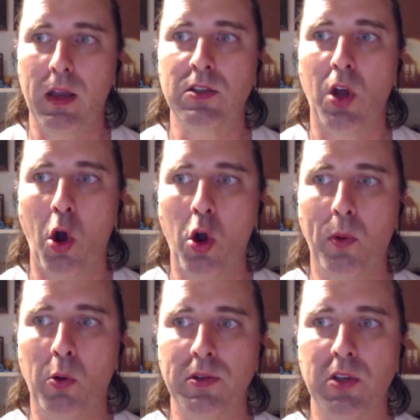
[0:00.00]
is the
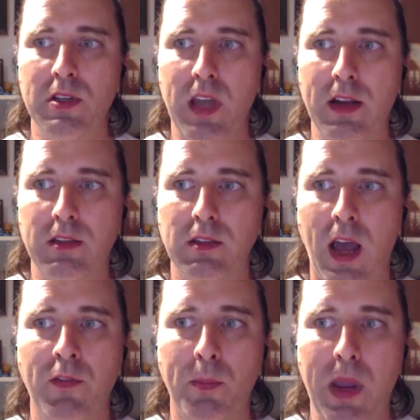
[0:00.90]
hope also that
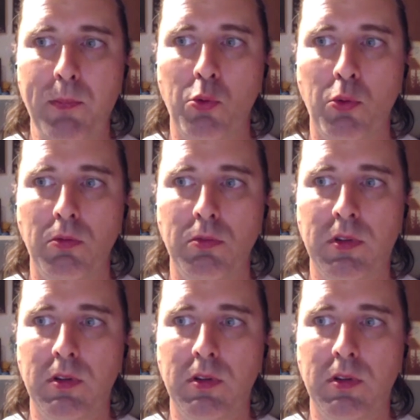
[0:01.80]
other people